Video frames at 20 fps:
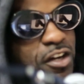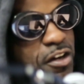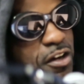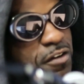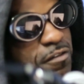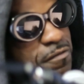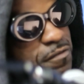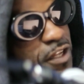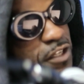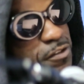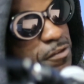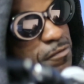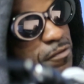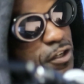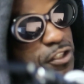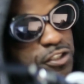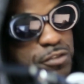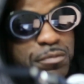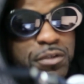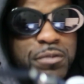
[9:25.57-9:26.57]
that's a
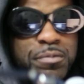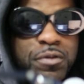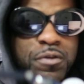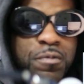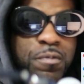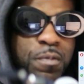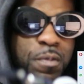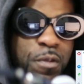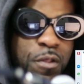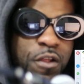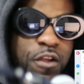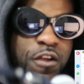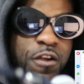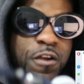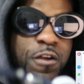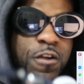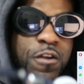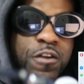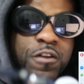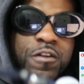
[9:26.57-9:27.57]
function, people,
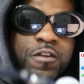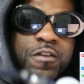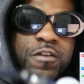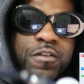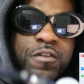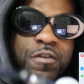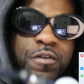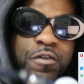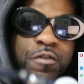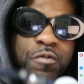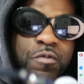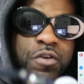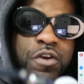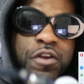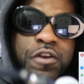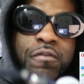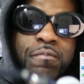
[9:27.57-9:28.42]
in